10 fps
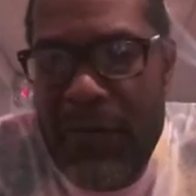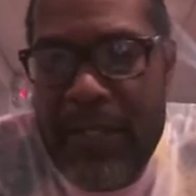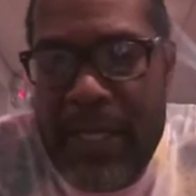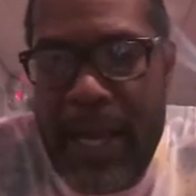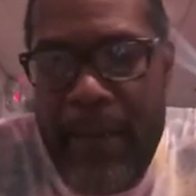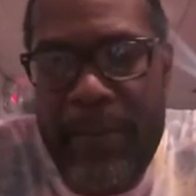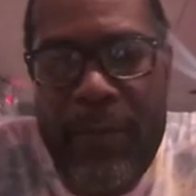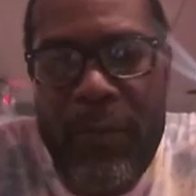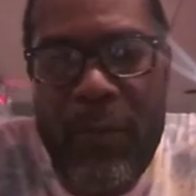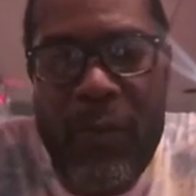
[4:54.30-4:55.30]
of the same
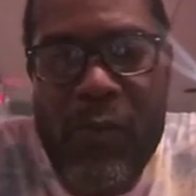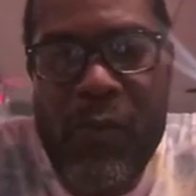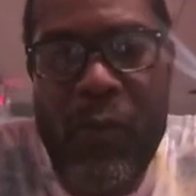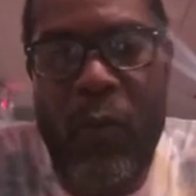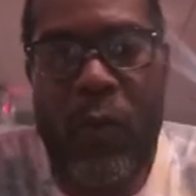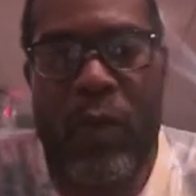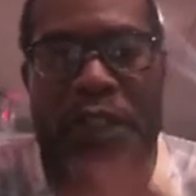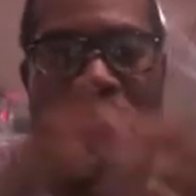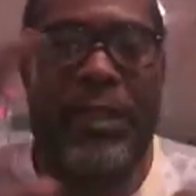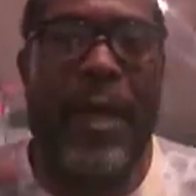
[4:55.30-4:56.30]

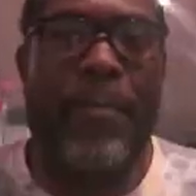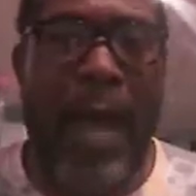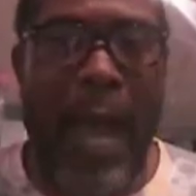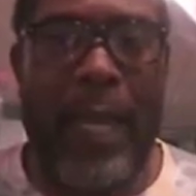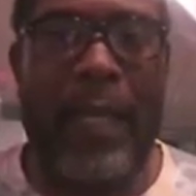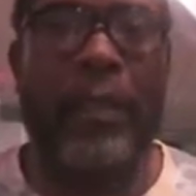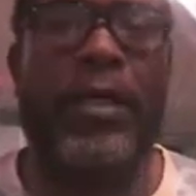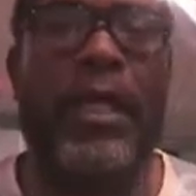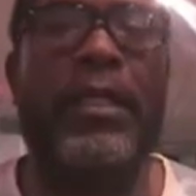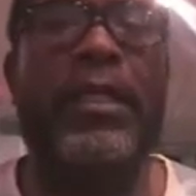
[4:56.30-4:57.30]
once you step back and
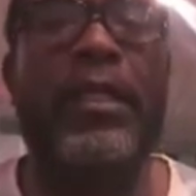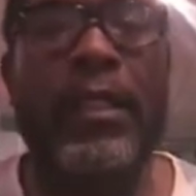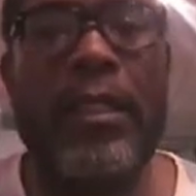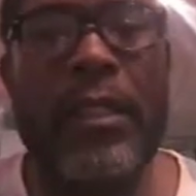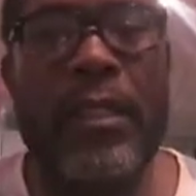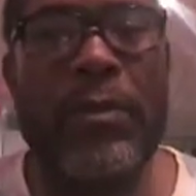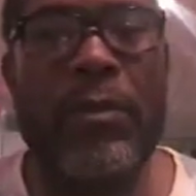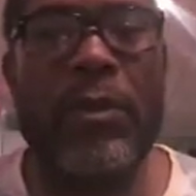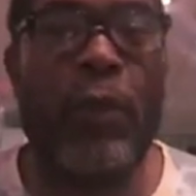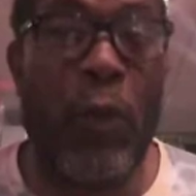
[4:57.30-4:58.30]
look at the
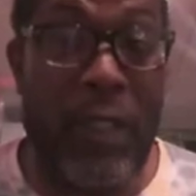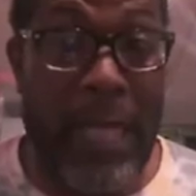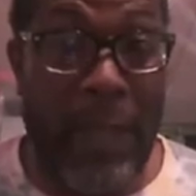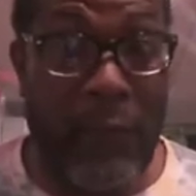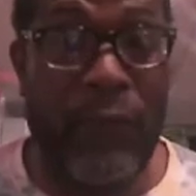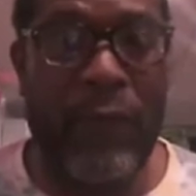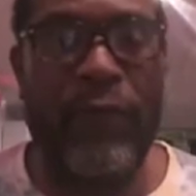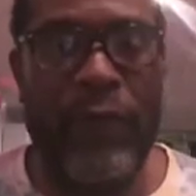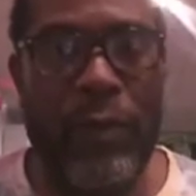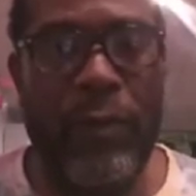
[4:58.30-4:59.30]
30,000 foot
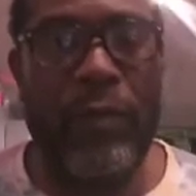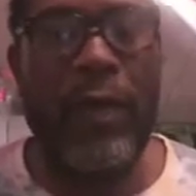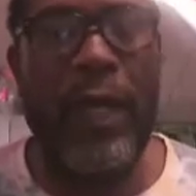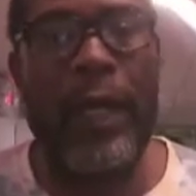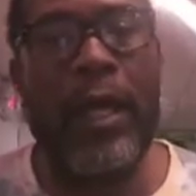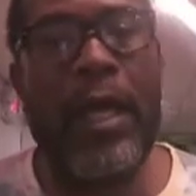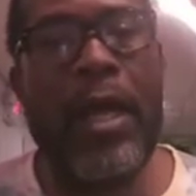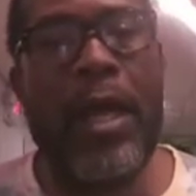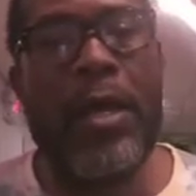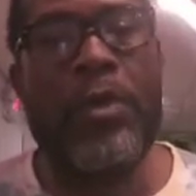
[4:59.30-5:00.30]
view, right?
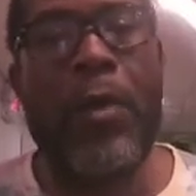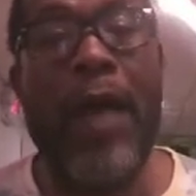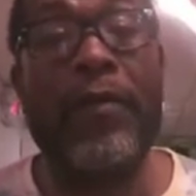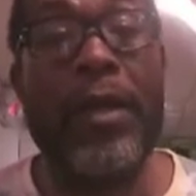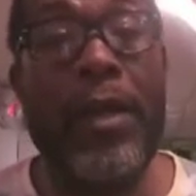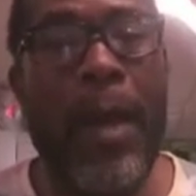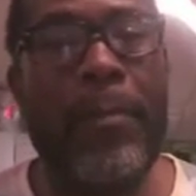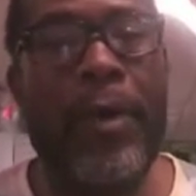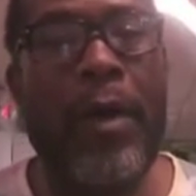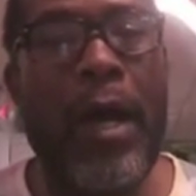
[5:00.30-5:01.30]
You have a
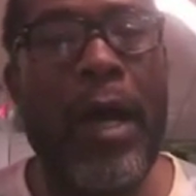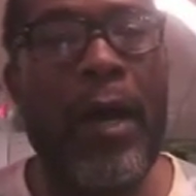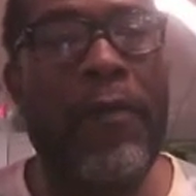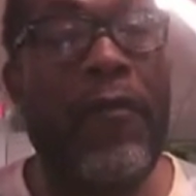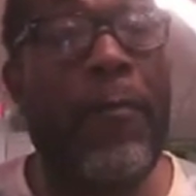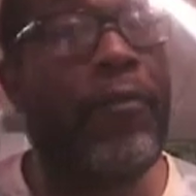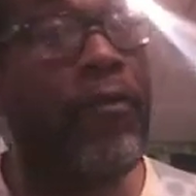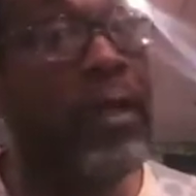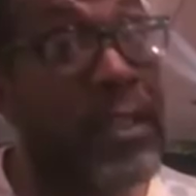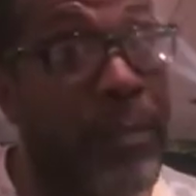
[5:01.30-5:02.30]
number of
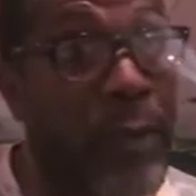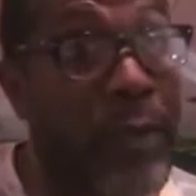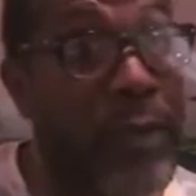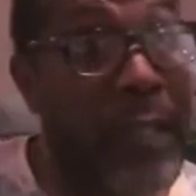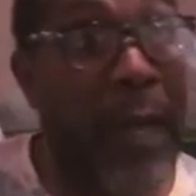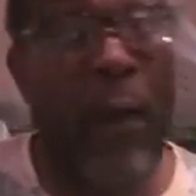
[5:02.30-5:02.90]
principles that